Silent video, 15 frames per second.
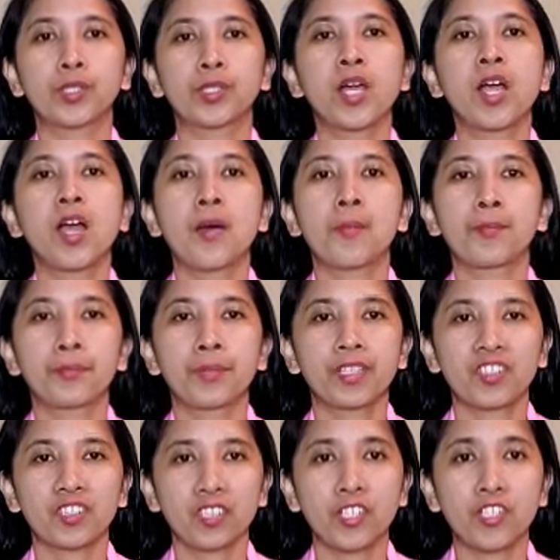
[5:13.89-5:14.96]
your
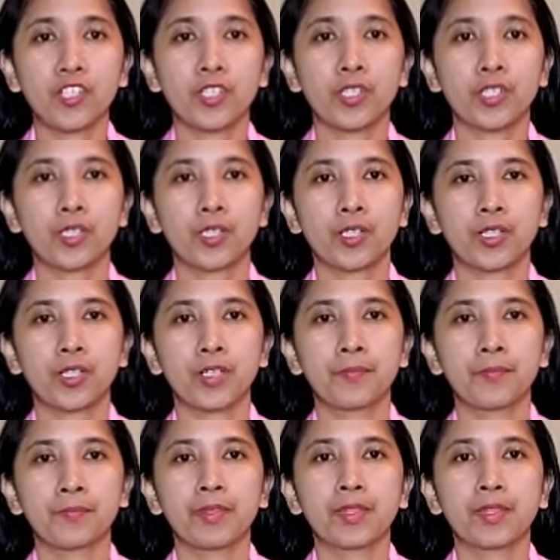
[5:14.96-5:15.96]
petitioner,